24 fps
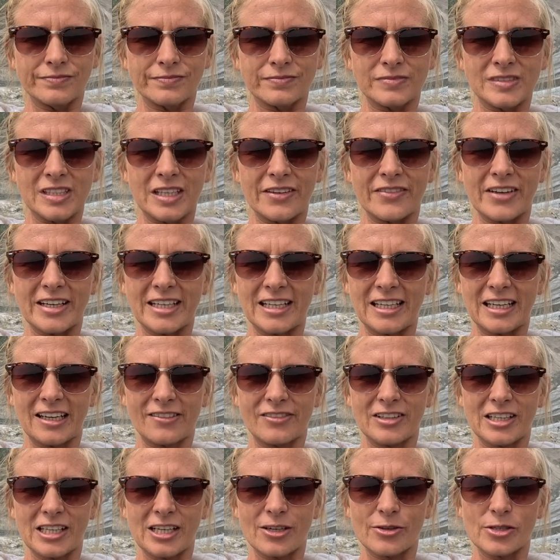me. Found a
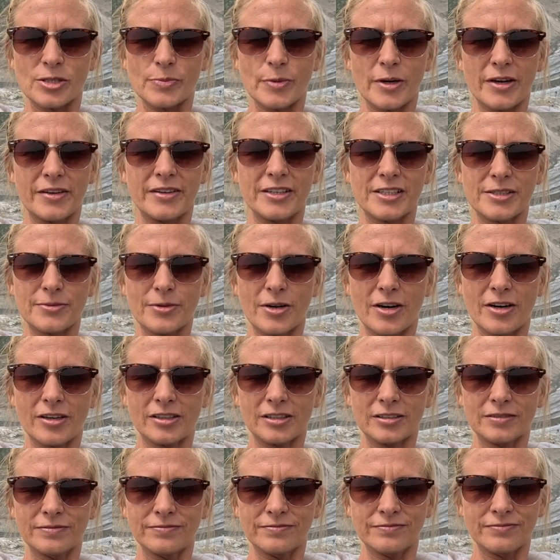lovely little spot on this
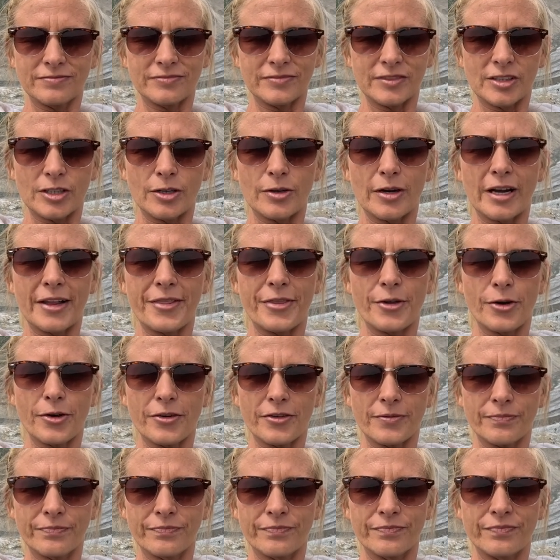rock. You know what I thought?
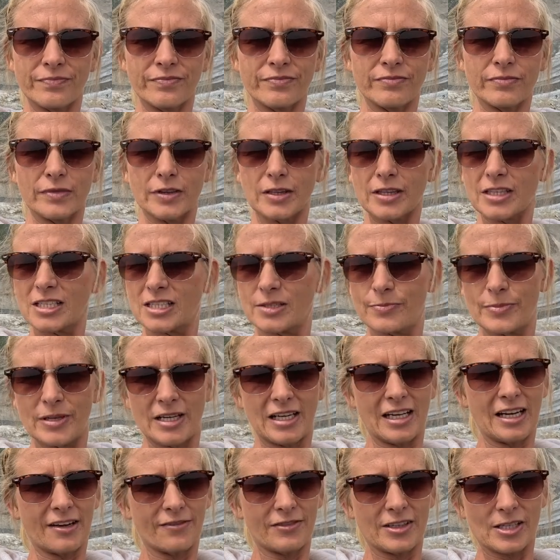This would be
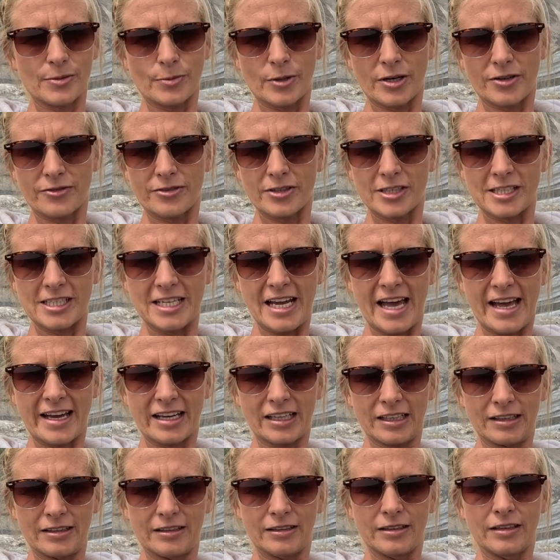a lovely spot for a
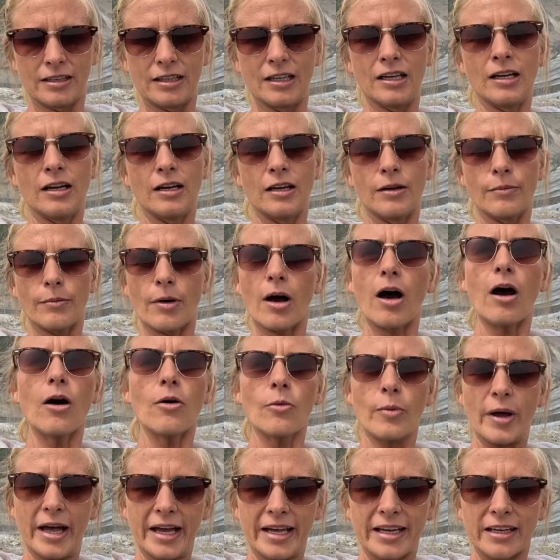snack. But oh
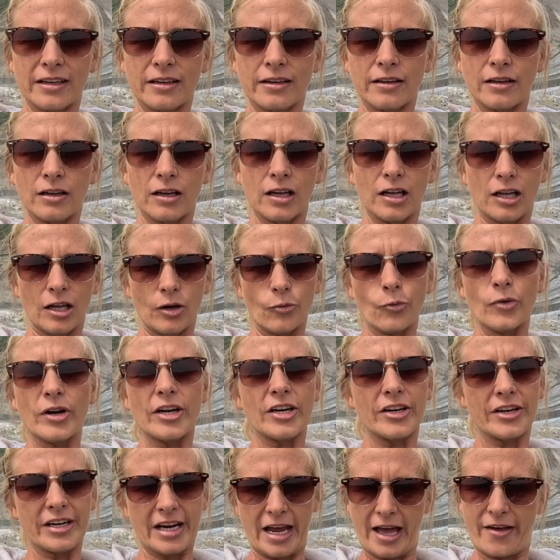wait, we
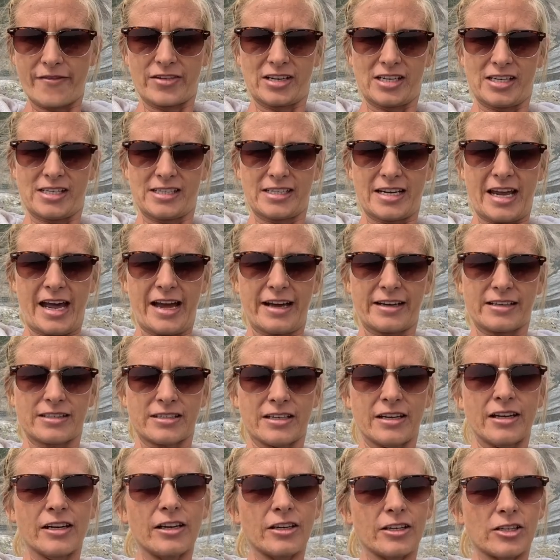don't have any
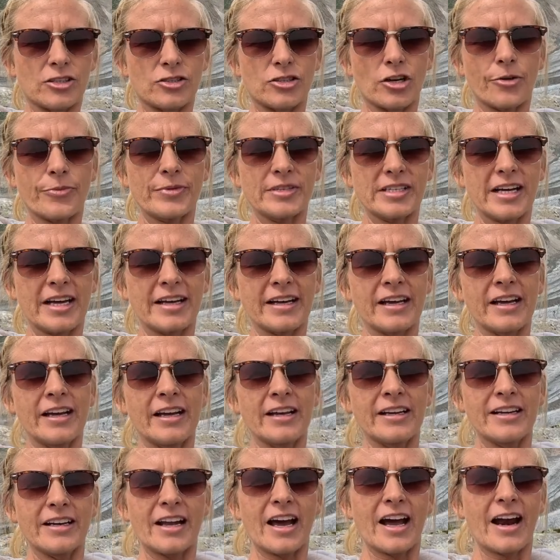snacks. Because John was like,
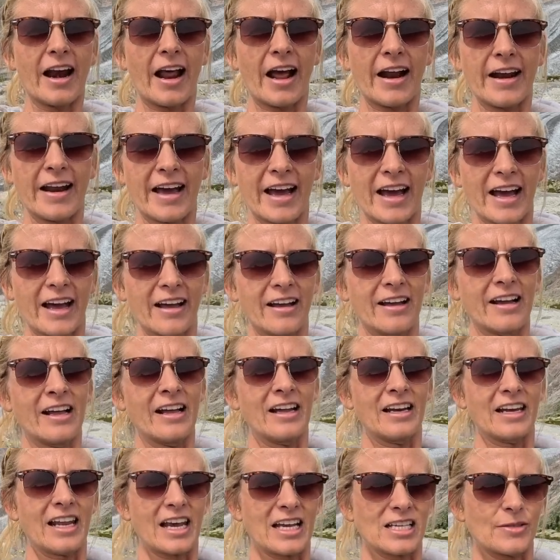no,
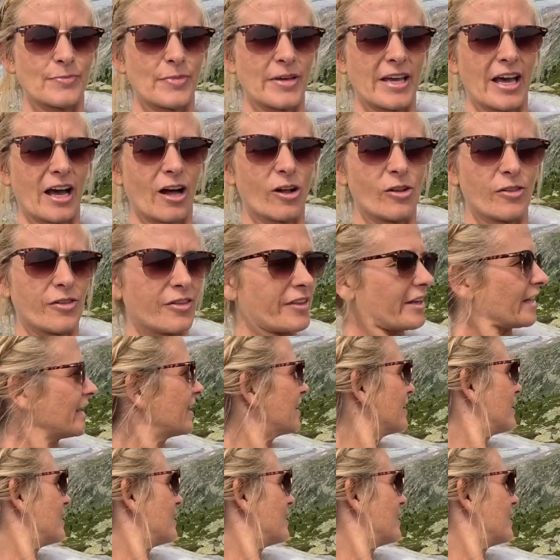let's be healthy.